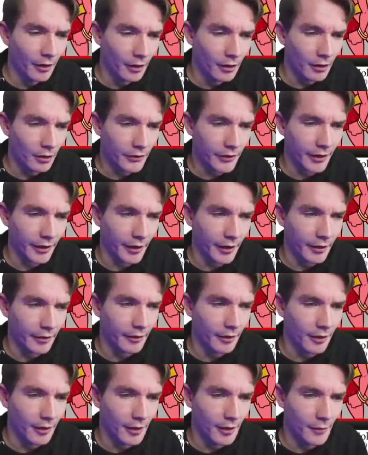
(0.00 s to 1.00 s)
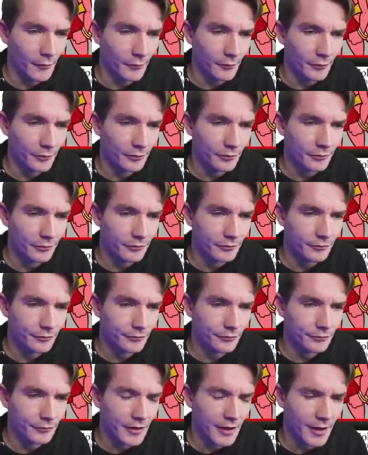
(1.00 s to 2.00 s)
Okay,
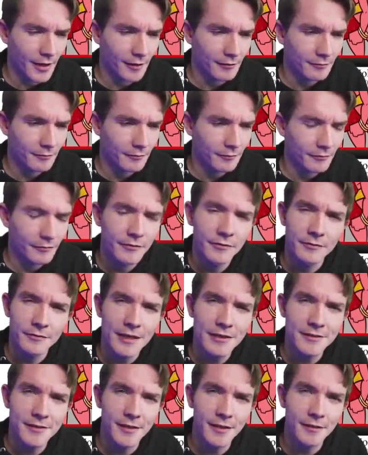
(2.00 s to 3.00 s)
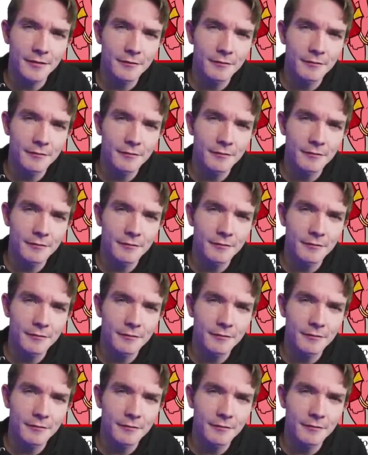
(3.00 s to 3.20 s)
yeah, that's it.